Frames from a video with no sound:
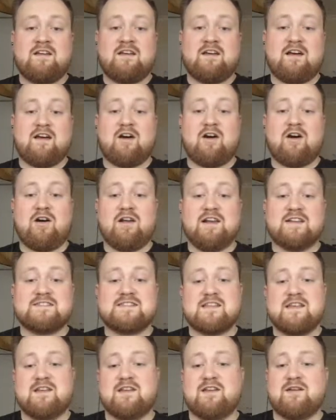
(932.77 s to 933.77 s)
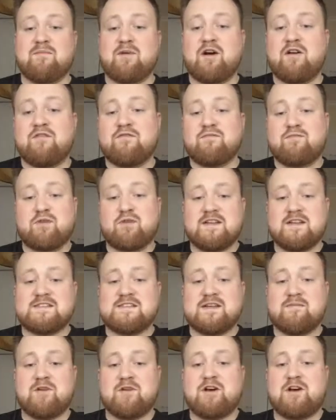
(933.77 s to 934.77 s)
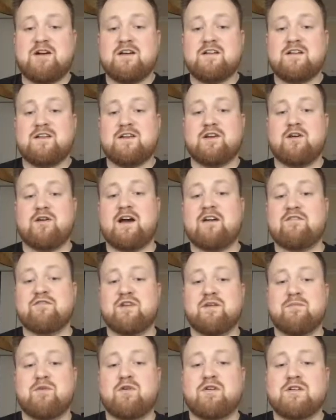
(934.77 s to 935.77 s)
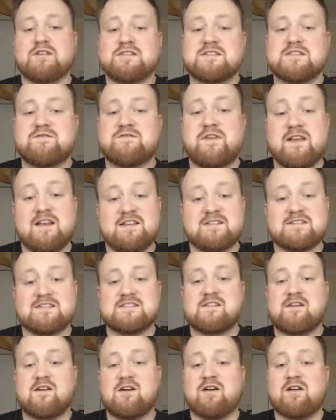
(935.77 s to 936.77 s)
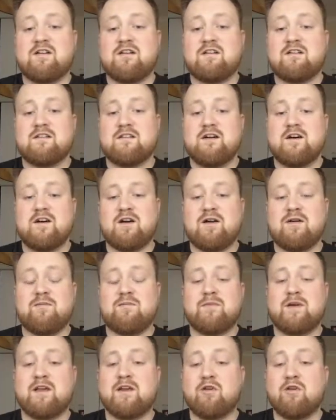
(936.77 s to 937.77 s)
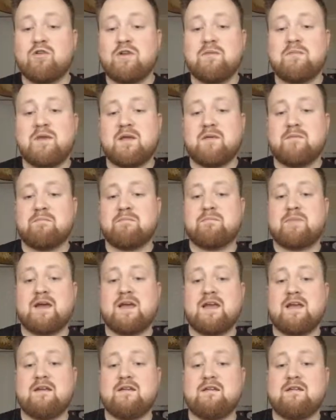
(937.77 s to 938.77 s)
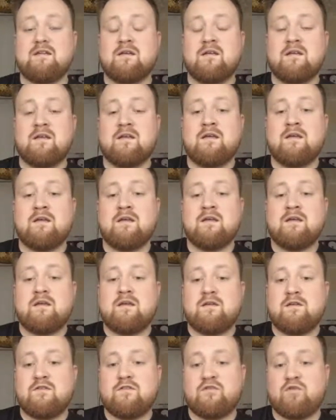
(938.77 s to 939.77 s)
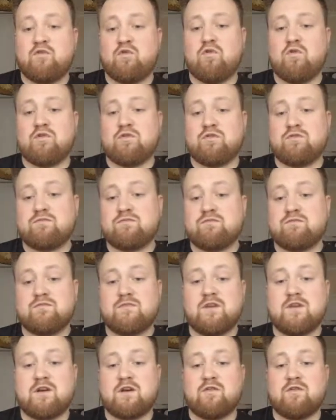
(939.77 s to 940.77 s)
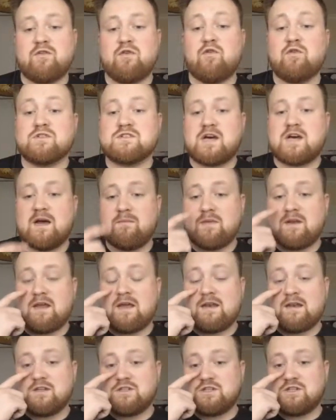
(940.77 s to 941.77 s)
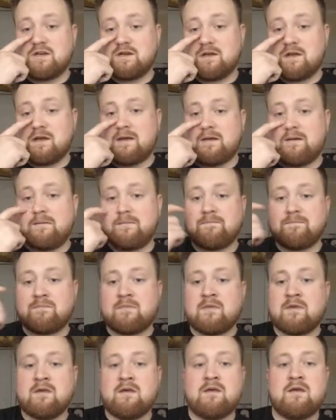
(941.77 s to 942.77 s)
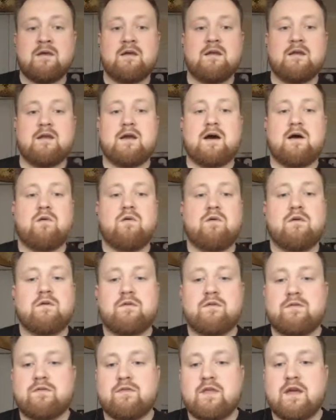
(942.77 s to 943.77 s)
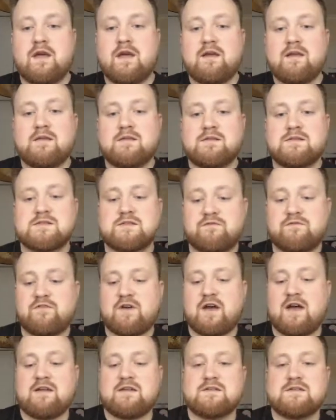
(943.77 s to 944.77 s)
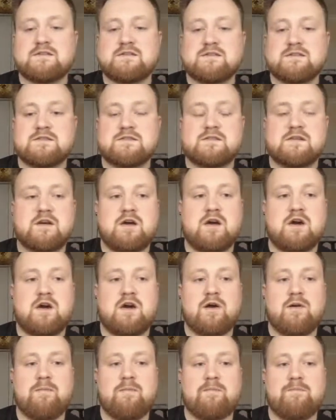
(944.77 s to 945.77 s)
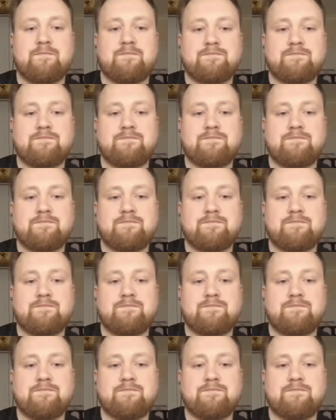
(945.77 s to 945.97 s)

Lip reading: are listed above, pretty similar. Having a boss, feeling stuck, and only being paid for your time and energy. Okay, now there are some facts, and